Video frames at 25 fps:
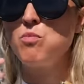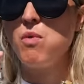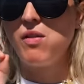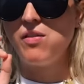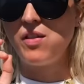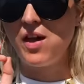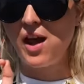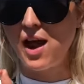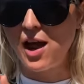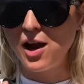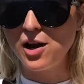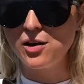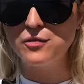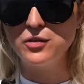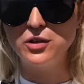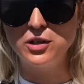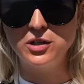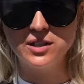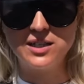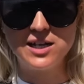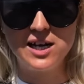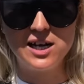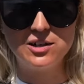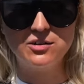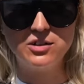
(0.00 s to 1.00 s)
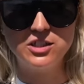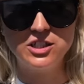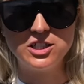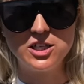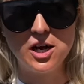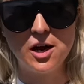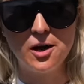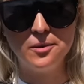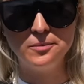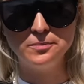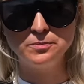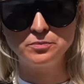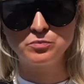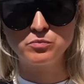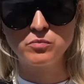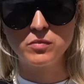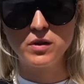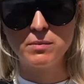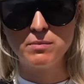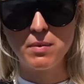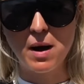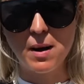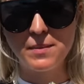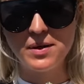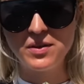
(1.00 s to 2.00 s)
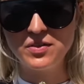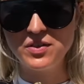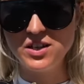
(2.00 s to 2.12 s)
There's a hell of a lot of calories, but I mean